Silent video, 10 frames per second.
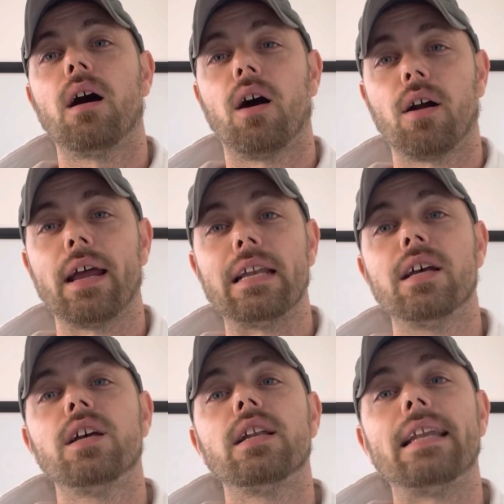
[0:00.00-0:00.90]
All right.
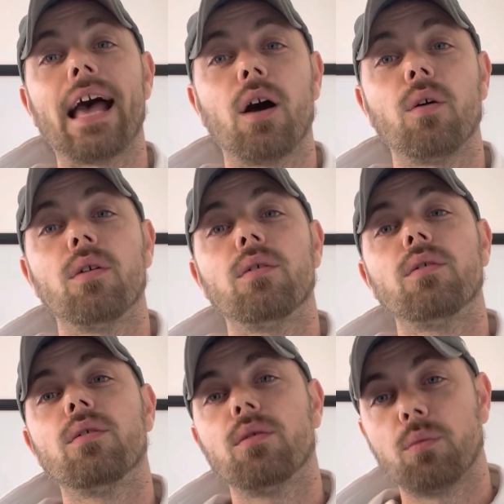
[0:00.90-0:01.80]
Now,
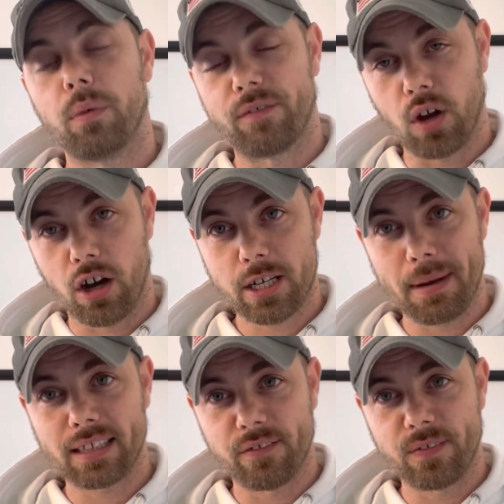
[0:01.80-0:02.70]
we've talked
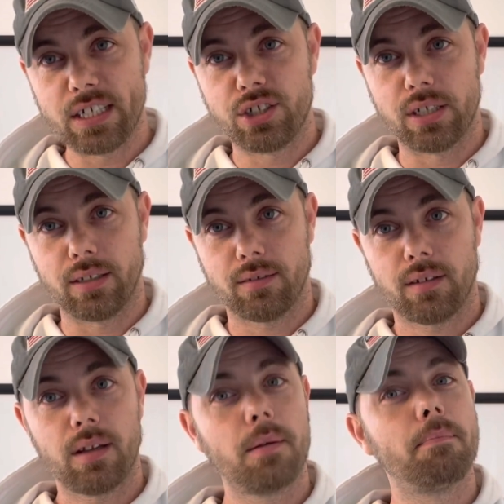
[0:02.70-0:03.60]
about the fee gene,
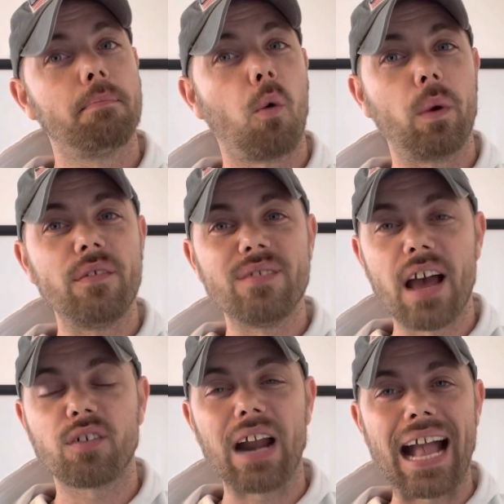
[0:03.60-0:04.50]
but we've
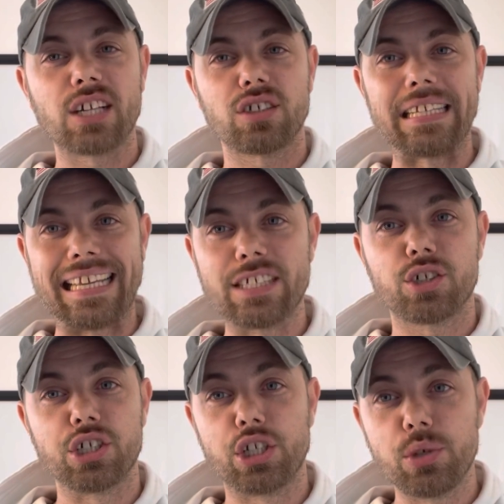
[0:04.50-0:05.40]
never actually
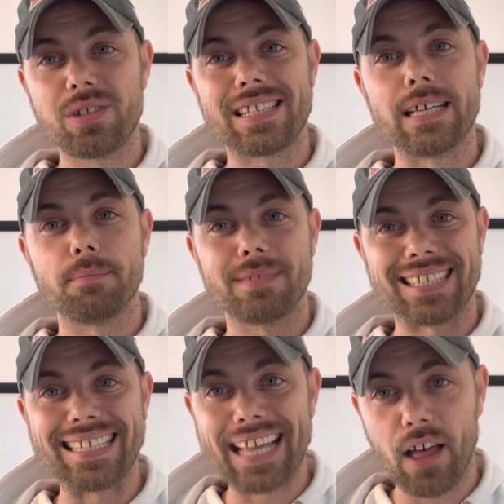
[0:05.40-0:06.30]
introduced them
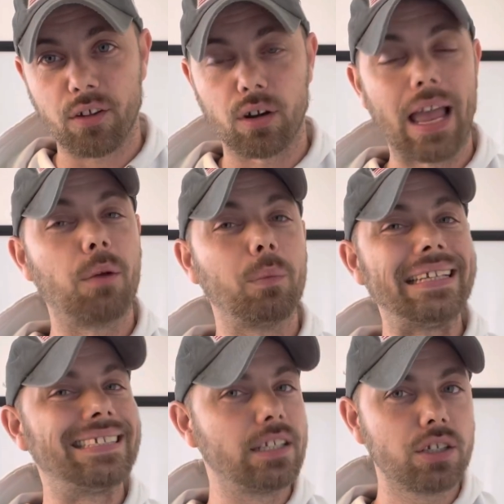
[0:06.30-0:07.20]
together, and
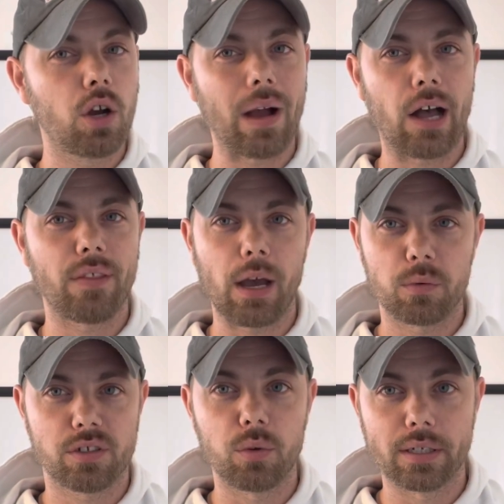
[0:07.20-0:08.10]
we didn't know how that
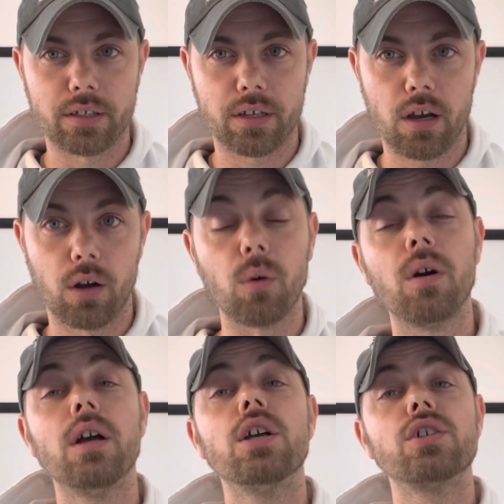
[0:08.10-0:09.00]
was going to go.
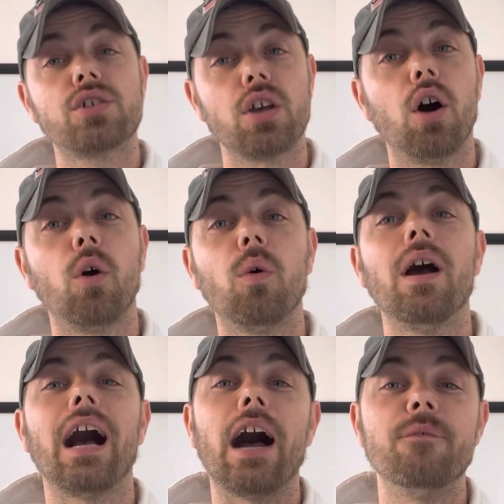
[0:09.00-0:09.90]

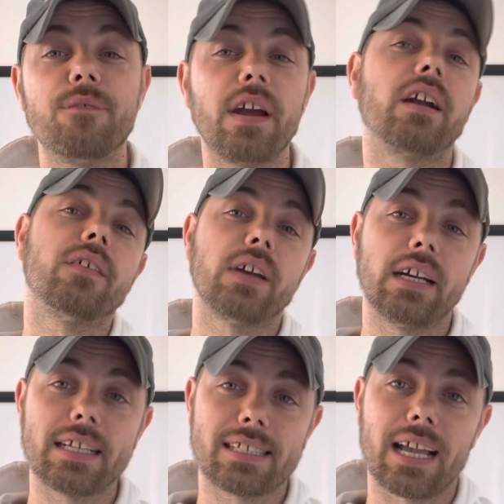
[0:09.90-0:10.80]
So I'm very,
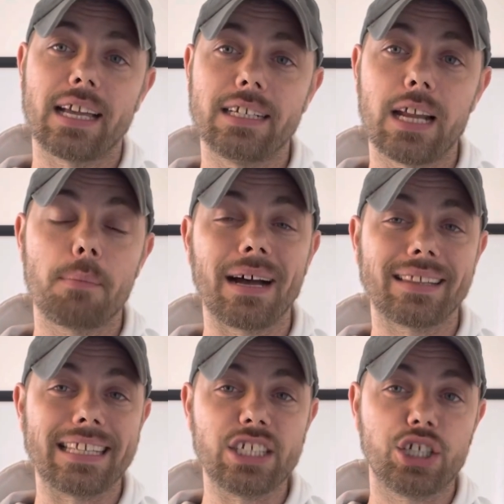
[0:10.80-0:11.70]
very excited
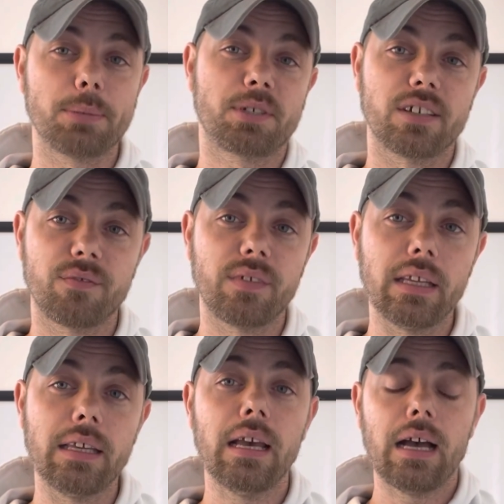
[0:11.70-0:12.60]
about the Egyptian
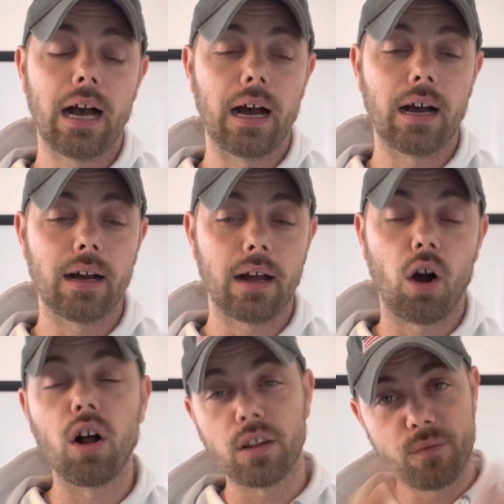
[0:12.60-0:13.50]
fee. Uh,
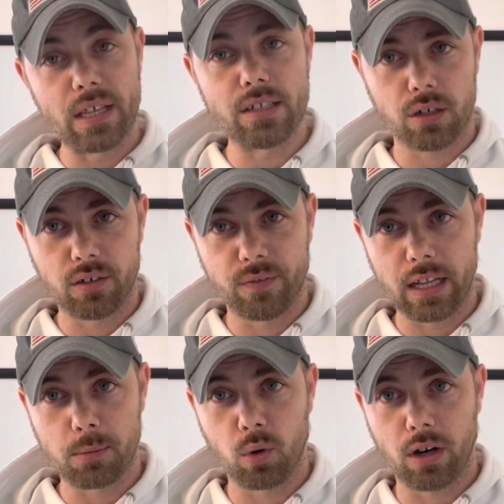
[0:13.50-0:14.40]
all of these are
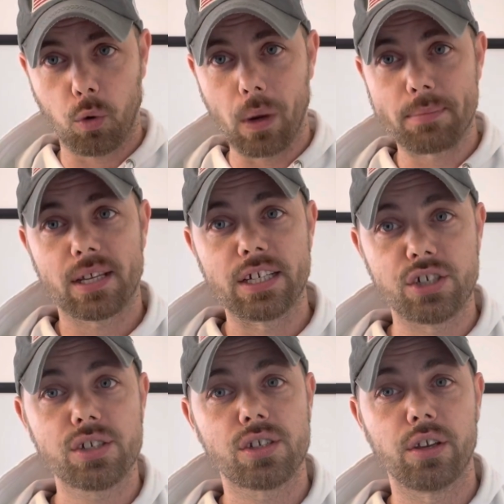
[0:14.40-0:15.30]
available on our website,
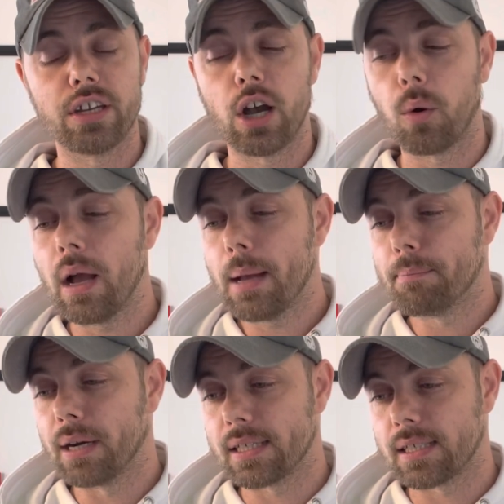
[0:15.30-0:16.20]
just so you know.
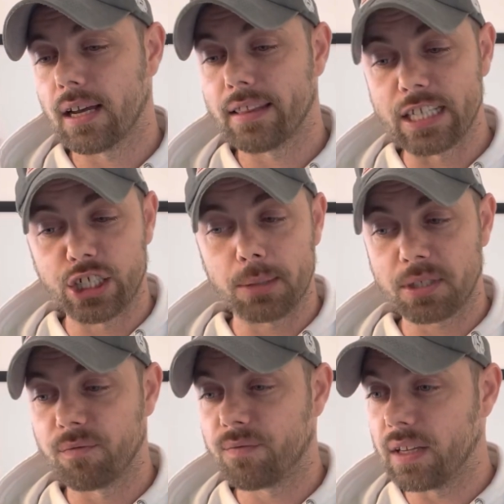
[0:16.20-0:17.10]
But uh, the
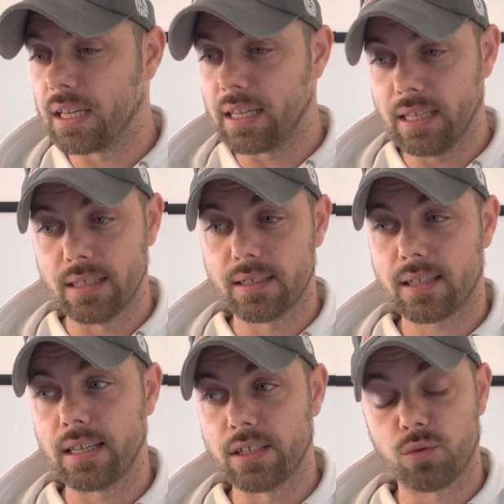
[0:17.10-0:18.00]
Egyptian fee
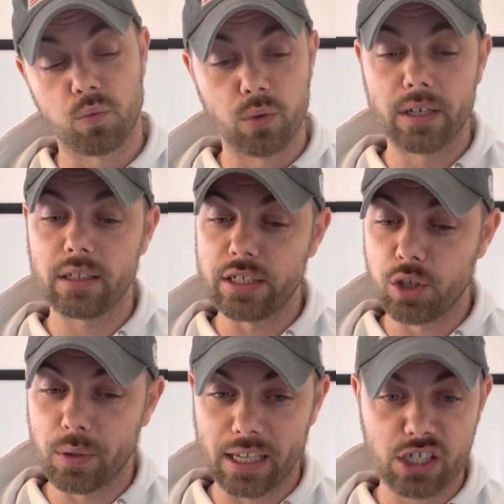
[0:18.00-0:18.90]
is is really
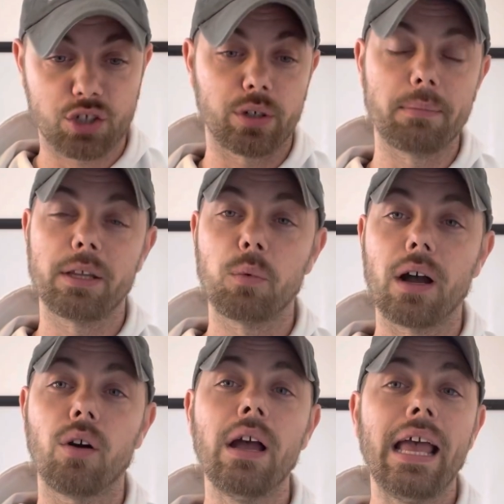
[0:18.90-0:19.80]
doing extremely
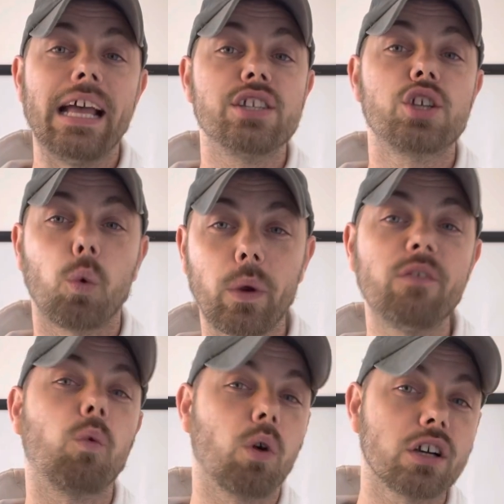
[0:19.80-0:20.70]
well, and so
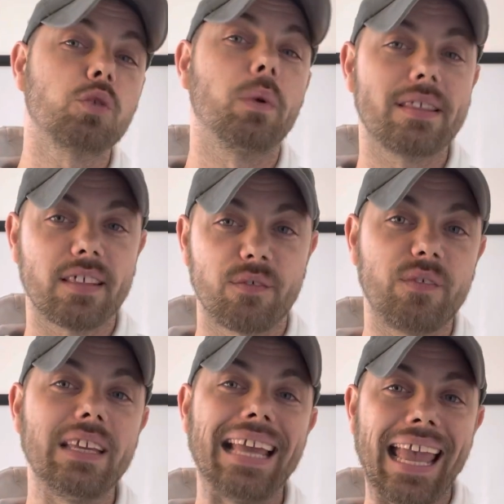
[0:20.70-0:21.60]
we've worked with the
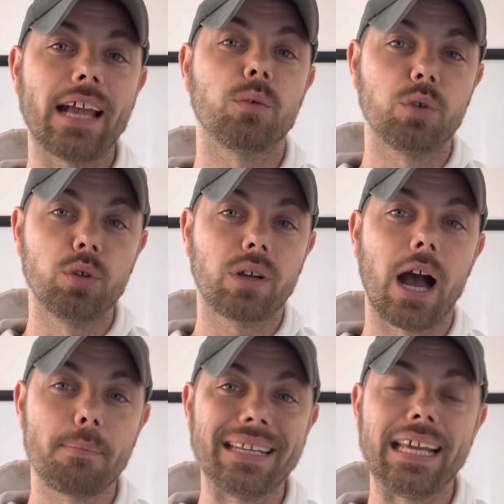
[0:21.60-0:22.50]
fee and rue
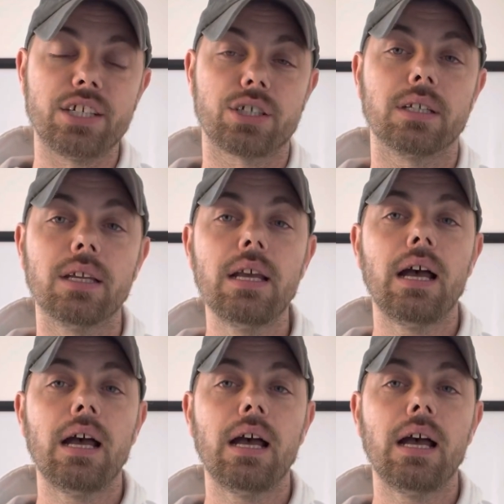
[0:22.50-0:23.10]
combination